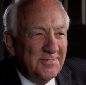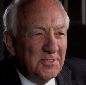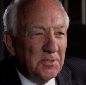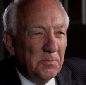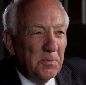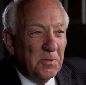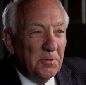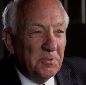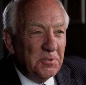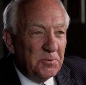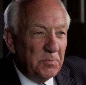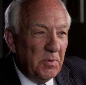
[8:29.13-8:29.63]
Some
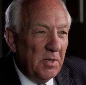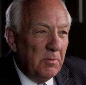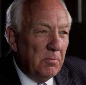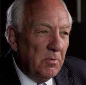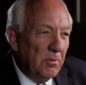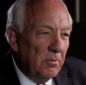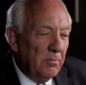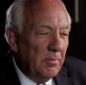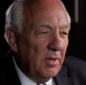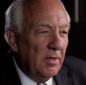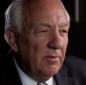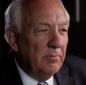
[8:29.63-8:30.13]
of those
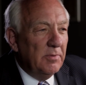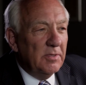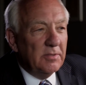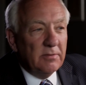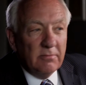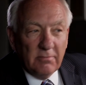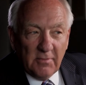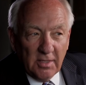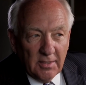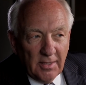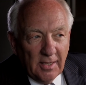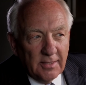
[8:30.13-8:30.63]
people may have been
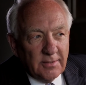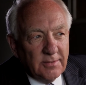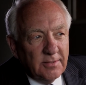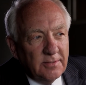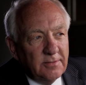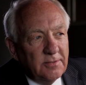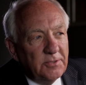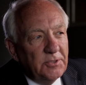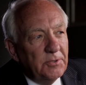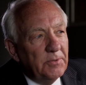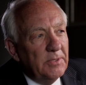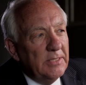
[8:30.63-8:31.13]

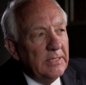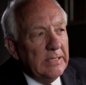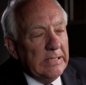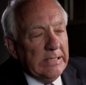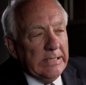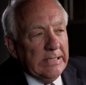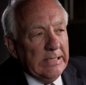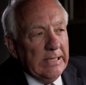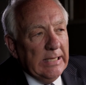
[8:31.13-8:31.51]
connected to it.